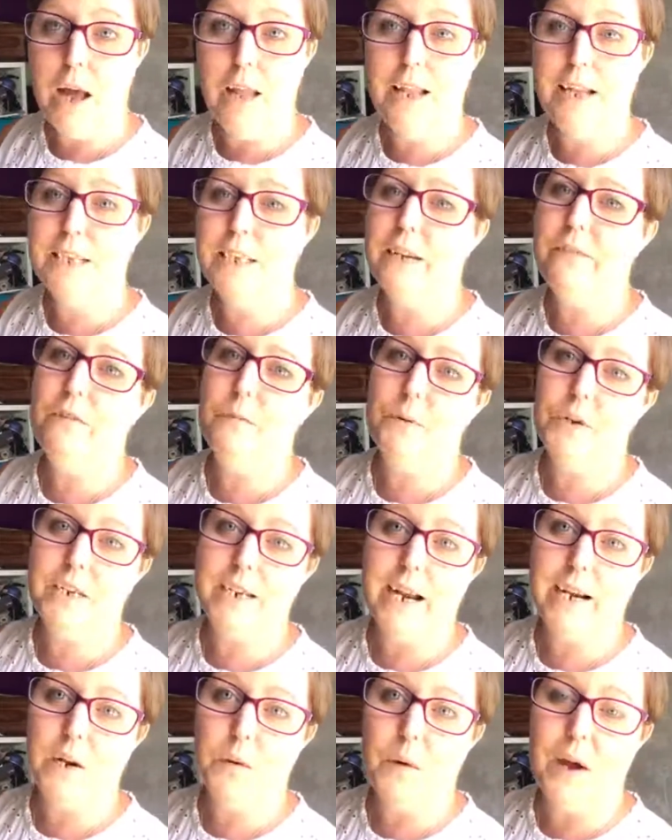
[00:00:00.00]
I'll answer
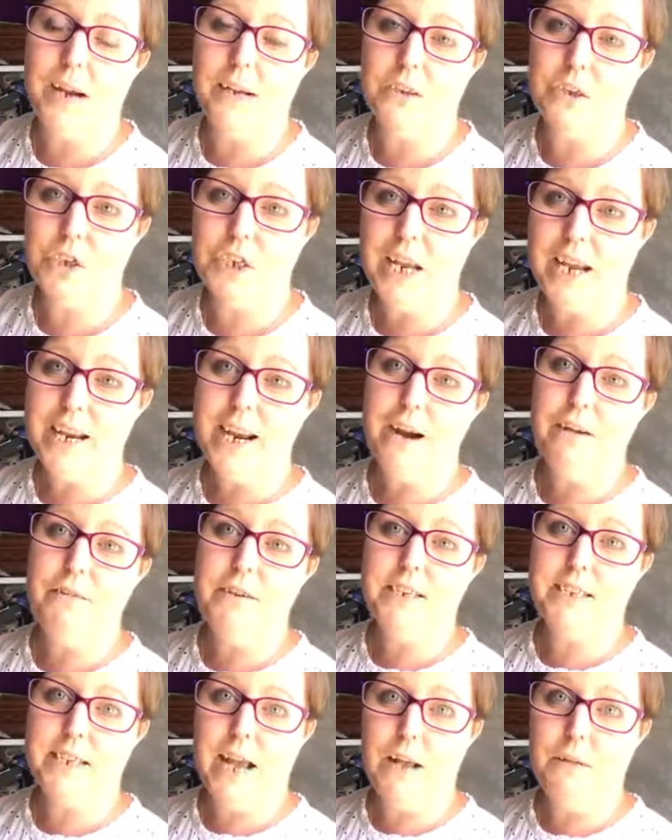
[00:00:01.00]
everybody anyway. So take care of
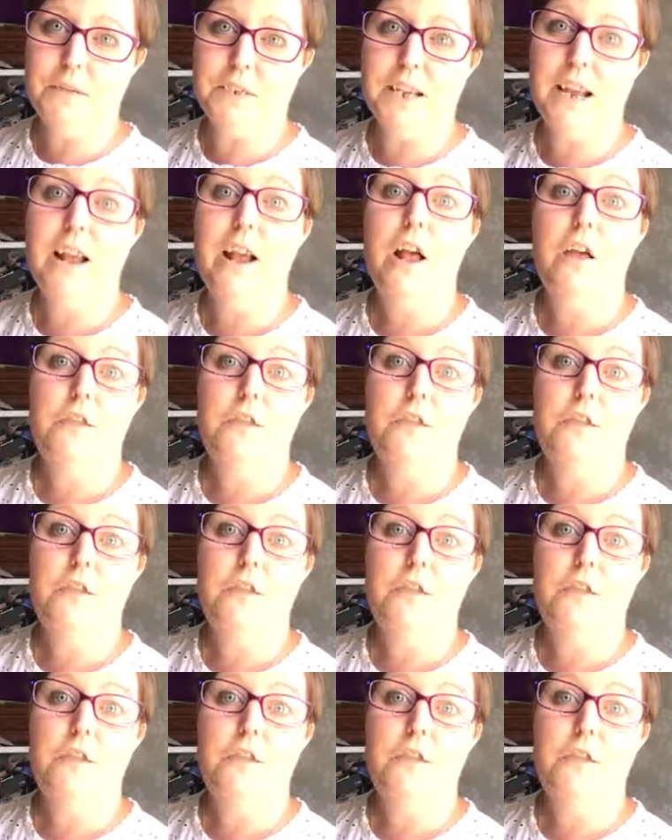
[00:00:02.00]
yourselves.